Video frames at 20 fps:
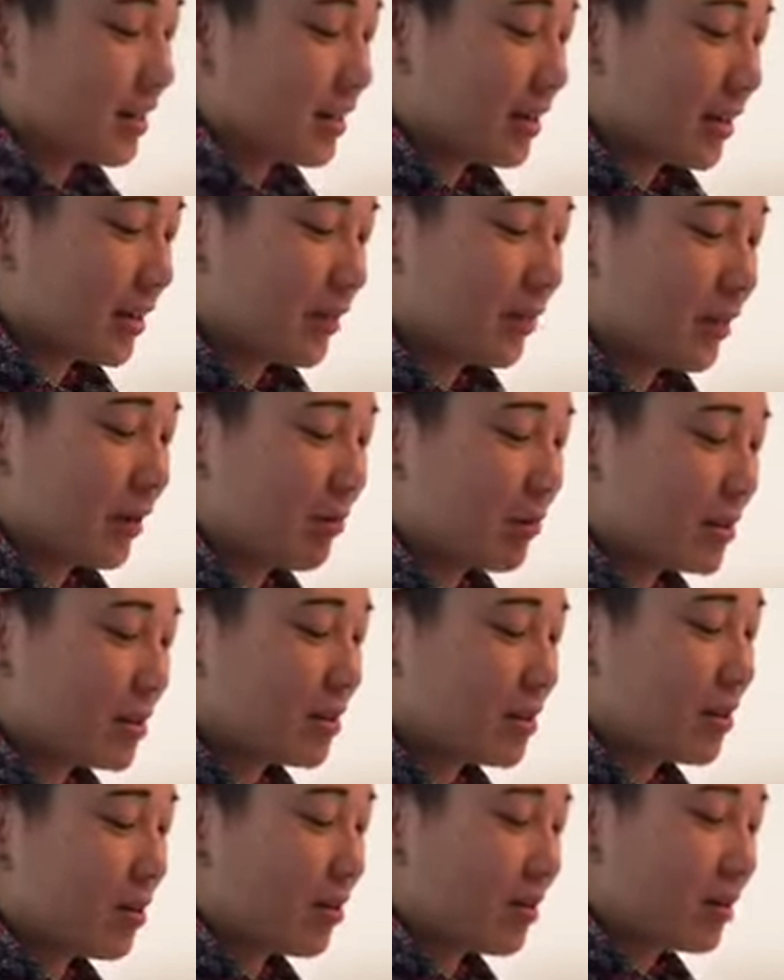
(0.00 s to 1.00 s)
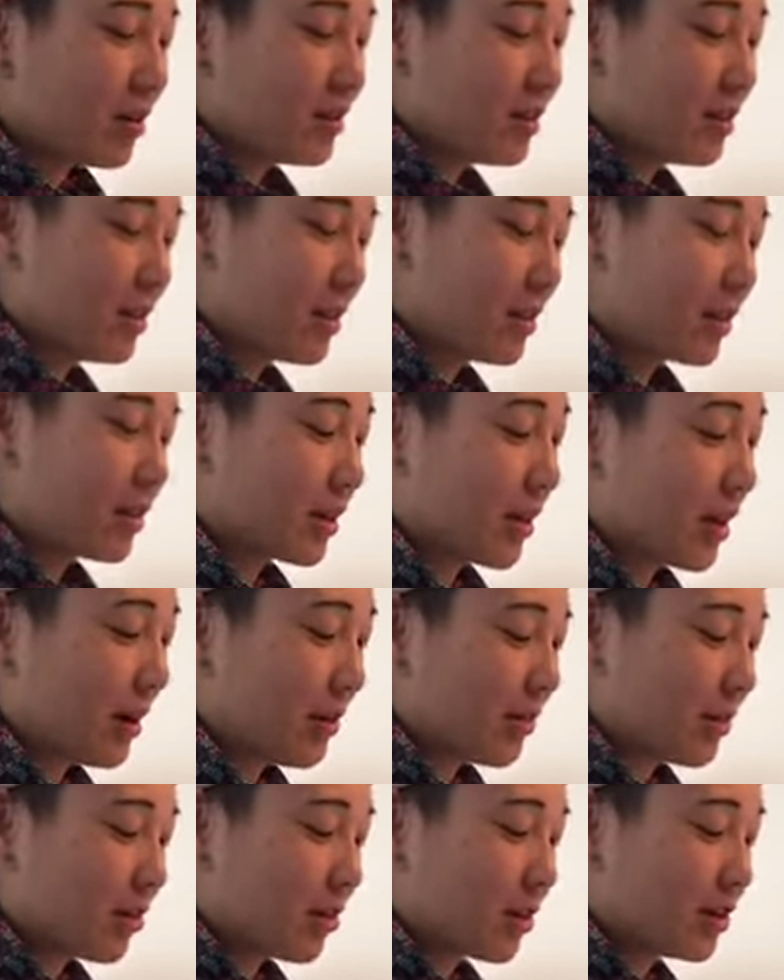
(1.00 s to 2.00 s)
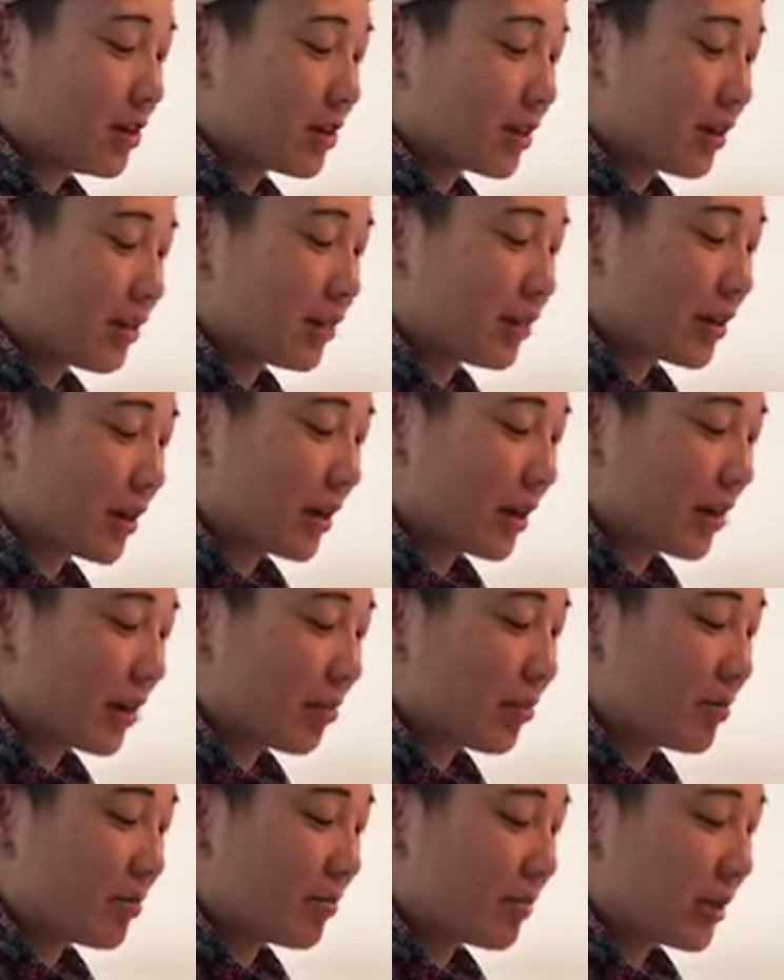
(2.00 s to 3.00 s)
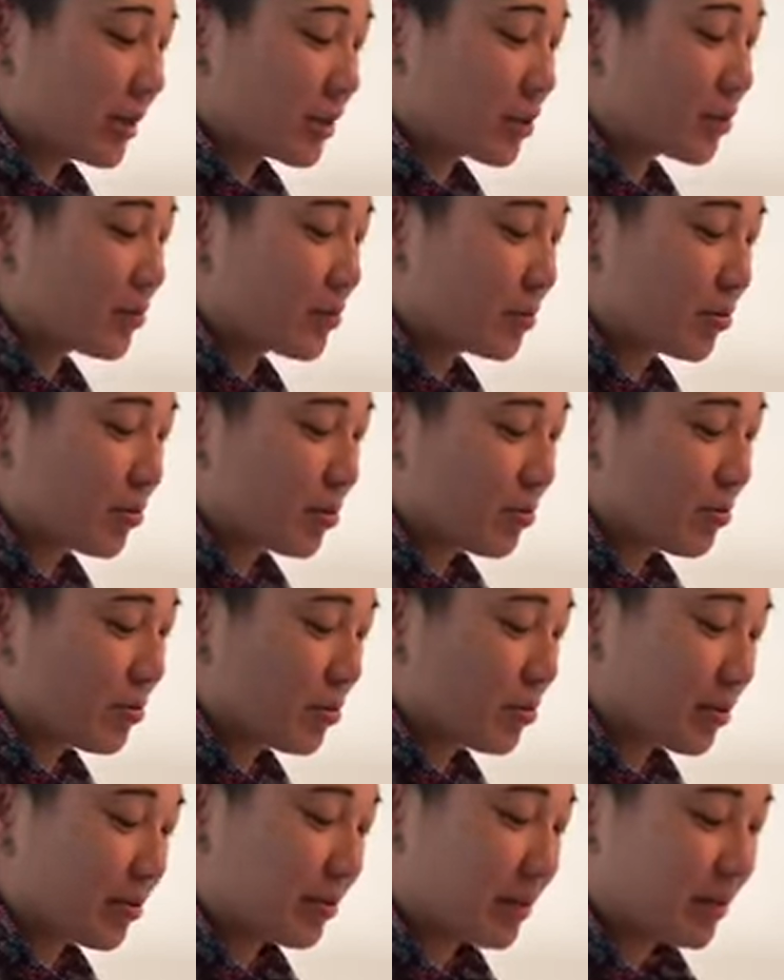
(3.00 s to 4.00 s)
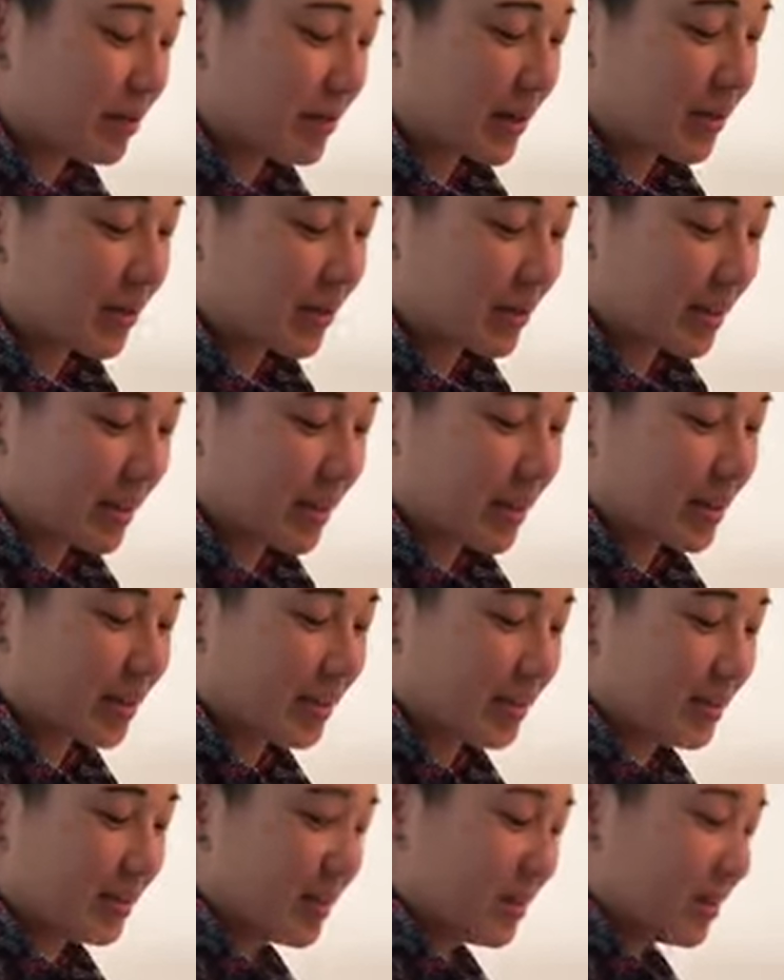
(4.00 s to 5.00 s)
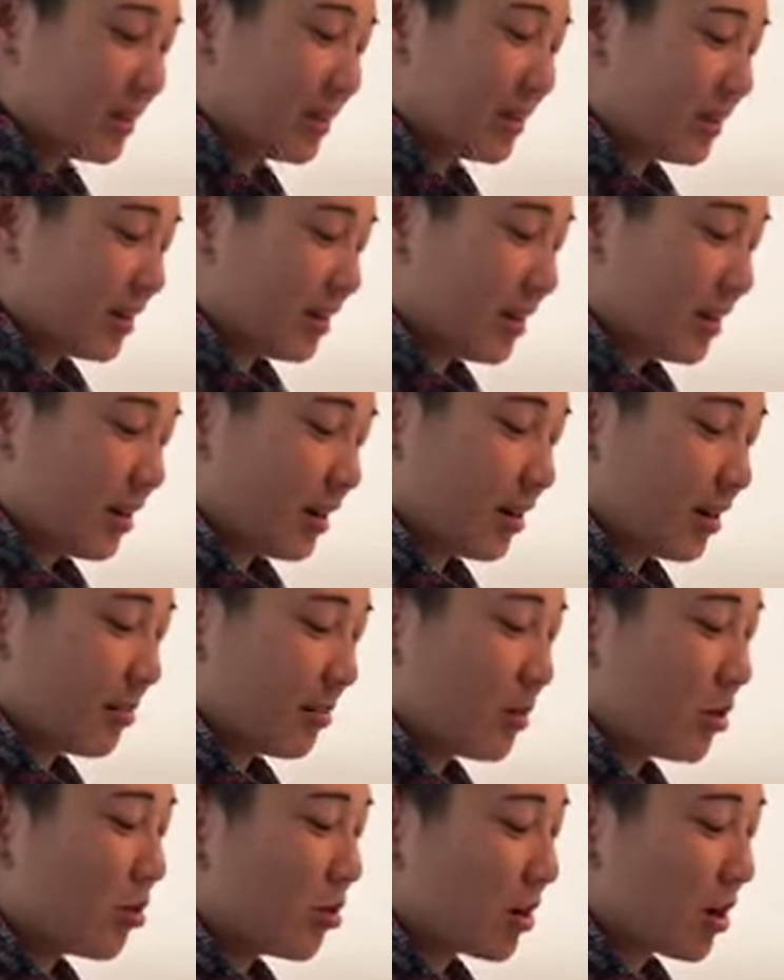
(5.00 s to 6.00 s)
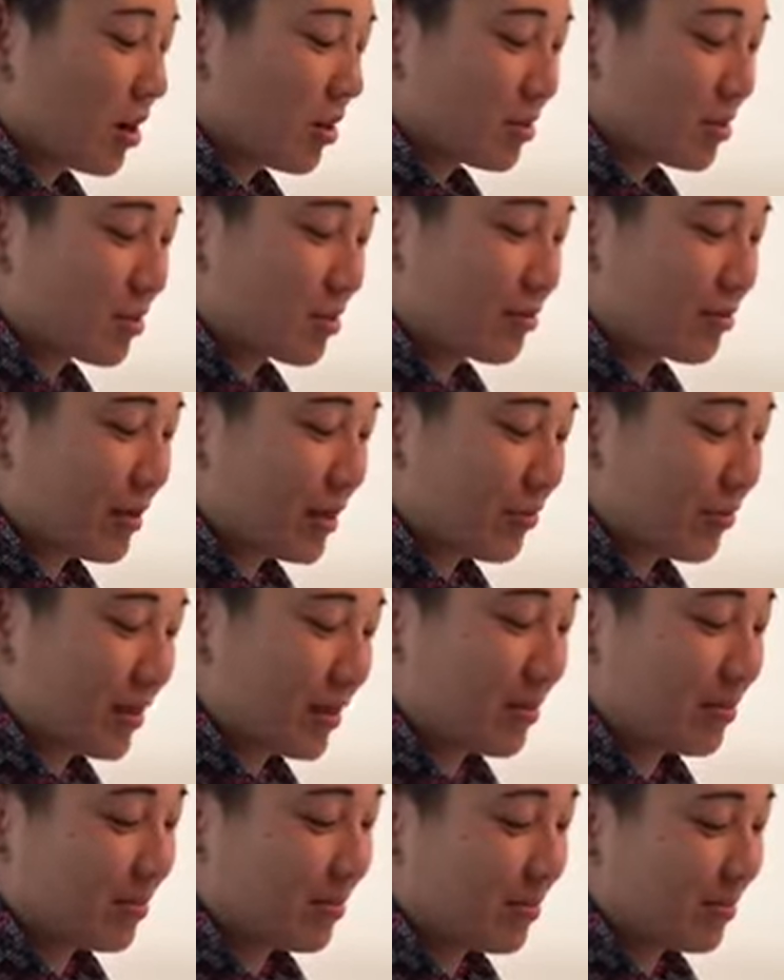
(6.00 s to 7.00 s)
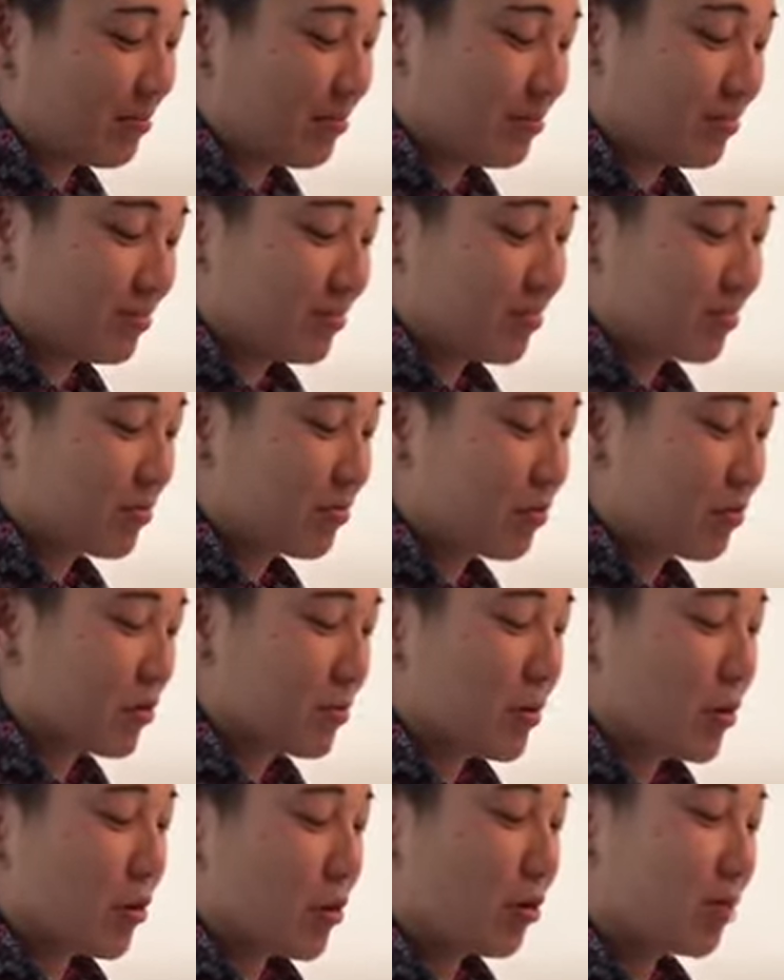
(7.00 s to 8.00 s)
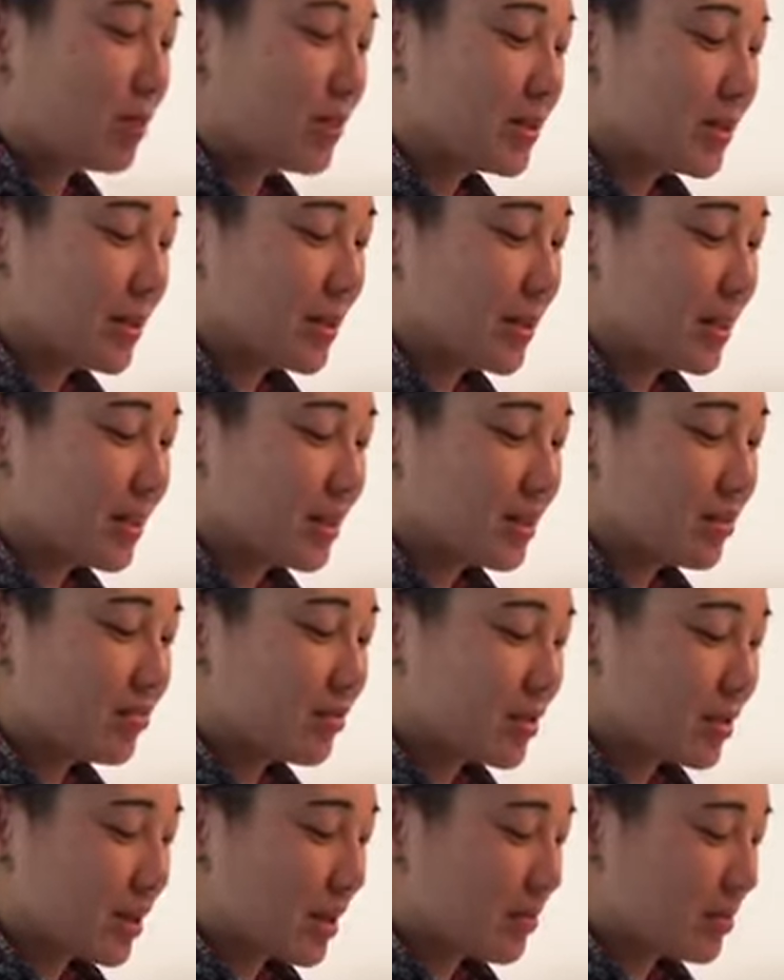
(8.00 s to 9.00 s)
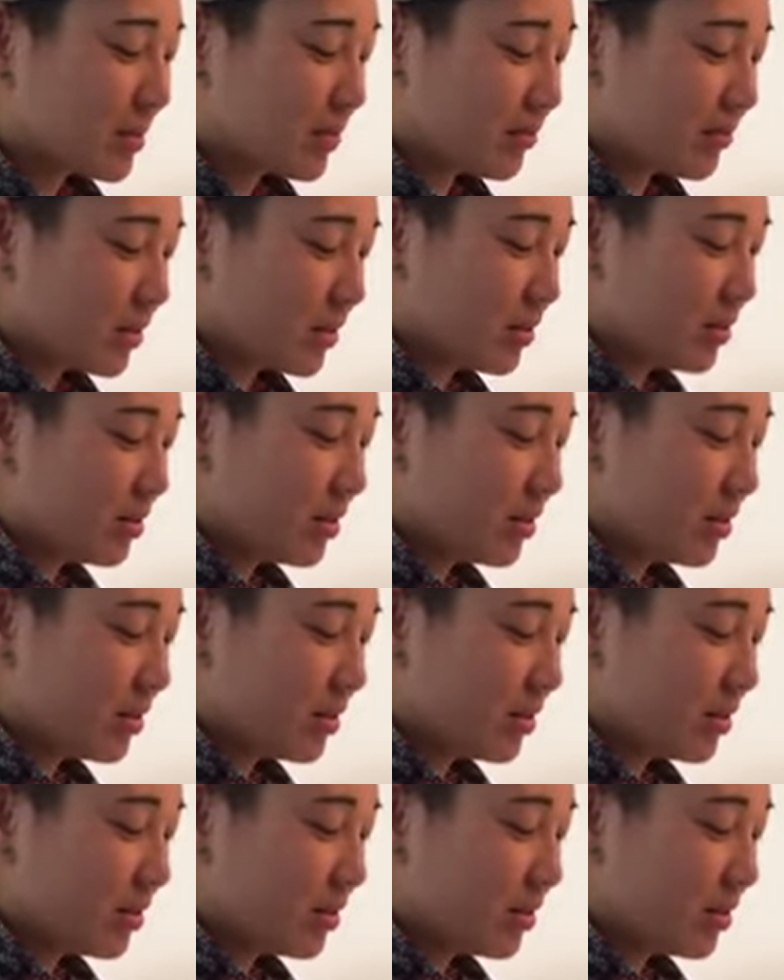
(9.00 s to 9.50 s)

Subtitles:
I wasn't on a time crunch, I feel like I would explore more with my cooking. Or also if my fam were more open to eating different types of food.